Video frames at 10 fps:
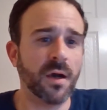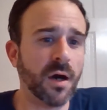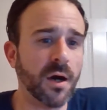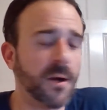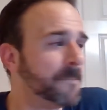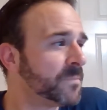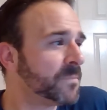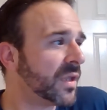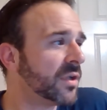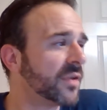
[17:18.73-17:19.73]

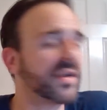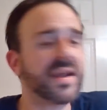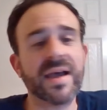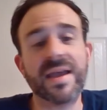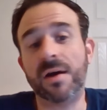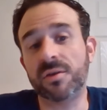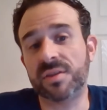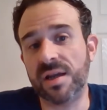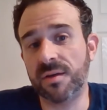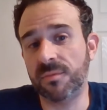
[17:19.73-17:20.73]
Another guy out
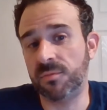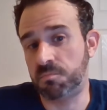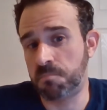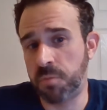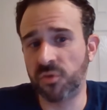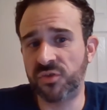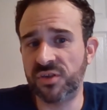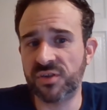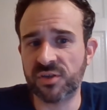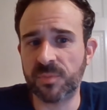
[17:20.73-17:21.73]
there with
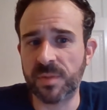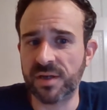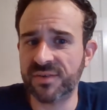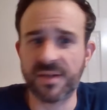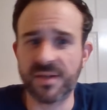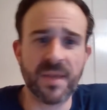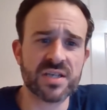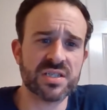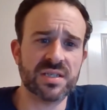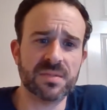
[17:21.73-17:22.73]
postseason experience that I'm
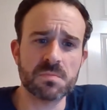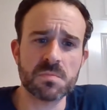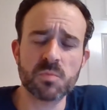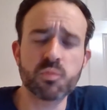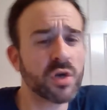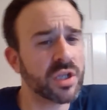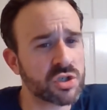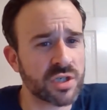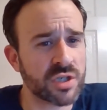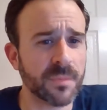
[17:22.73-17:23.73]
actually pretty
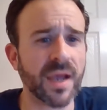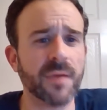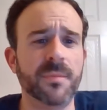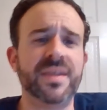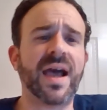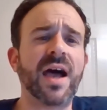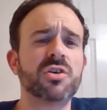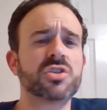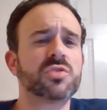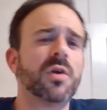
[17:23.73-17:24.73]
intrigued by would be
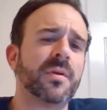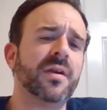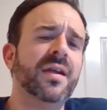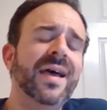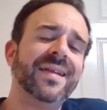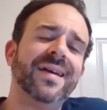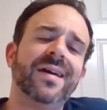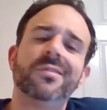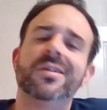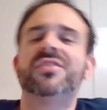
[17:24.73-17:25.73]
Kyle Schwerber. Now, I
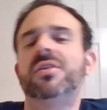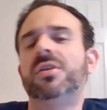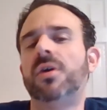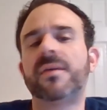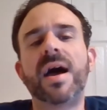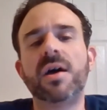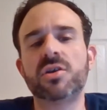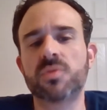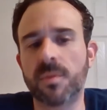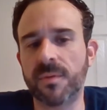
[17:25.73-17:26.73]
don't necessarily know if Kyle
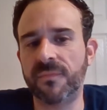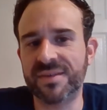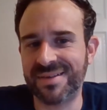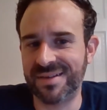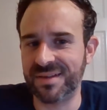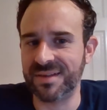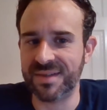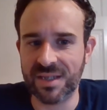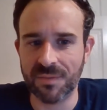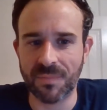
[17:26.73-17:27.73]
Schwerber fits into the
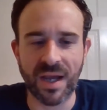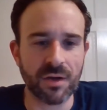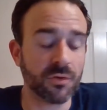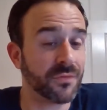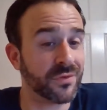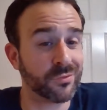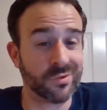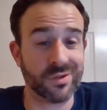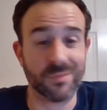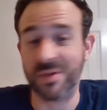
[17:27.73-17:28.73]
team. I don't know if there's
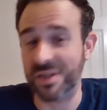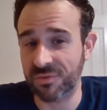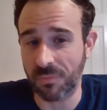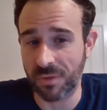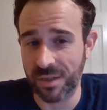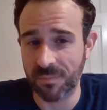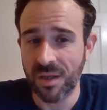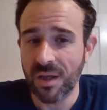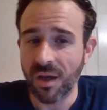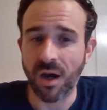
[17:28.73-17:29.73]
really a place for him.
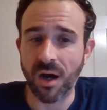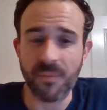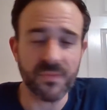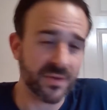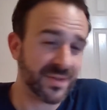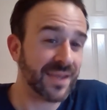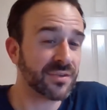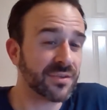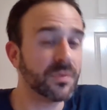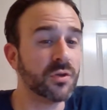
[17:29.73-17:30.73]
It takes
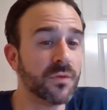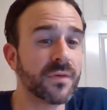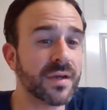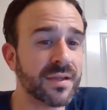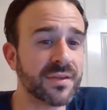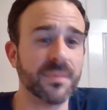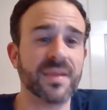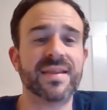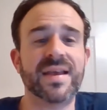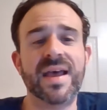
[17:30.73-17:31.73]
some maneuvering to
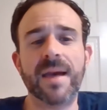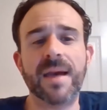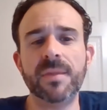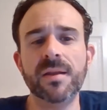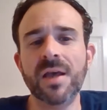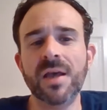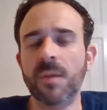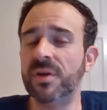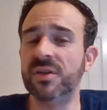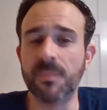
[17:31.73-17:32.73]
make that happen,
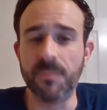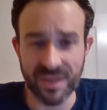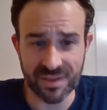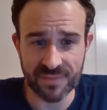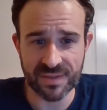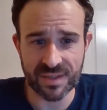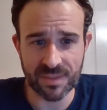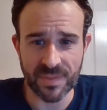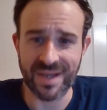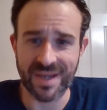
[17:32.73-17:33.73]
but he's a big
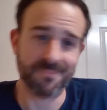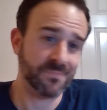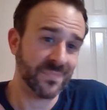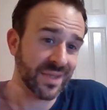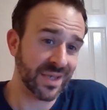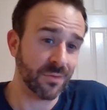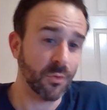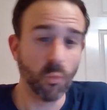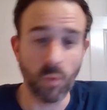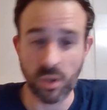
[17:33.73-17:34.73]
left-handed bat. Again,
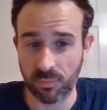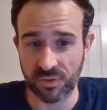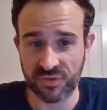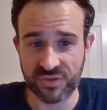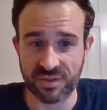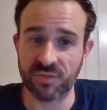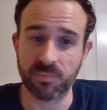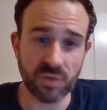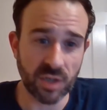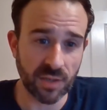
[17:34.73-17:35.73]
won a World Series,
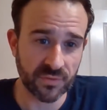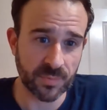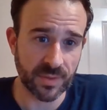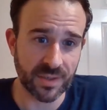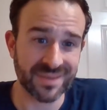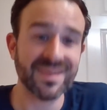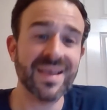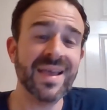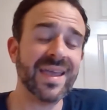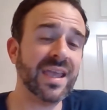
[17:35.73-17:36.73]
playoff experience,
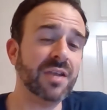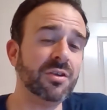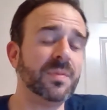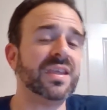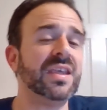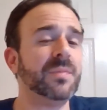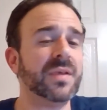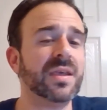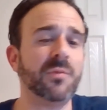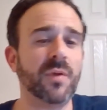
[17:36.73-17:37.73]
and you'd be keeping
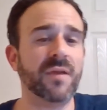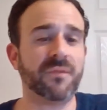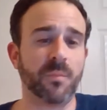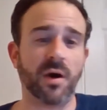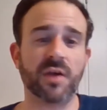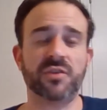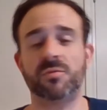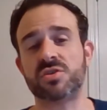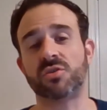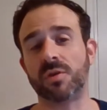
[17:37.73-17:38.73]
him away from Boston,
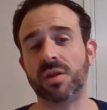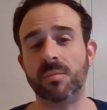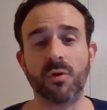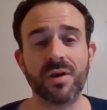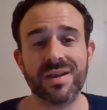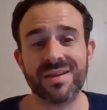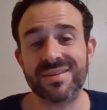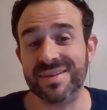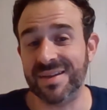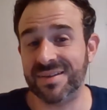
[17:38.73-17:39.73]
which is really important
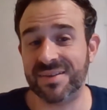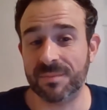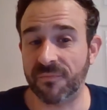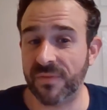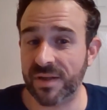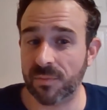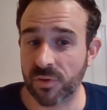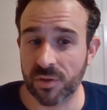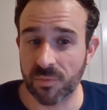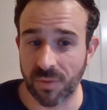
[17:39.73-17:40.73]
because he did seem to fit in
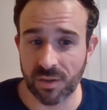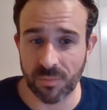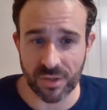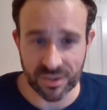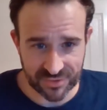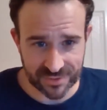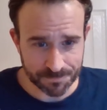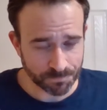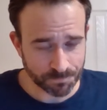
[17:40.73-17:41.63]
pretty well in Boston.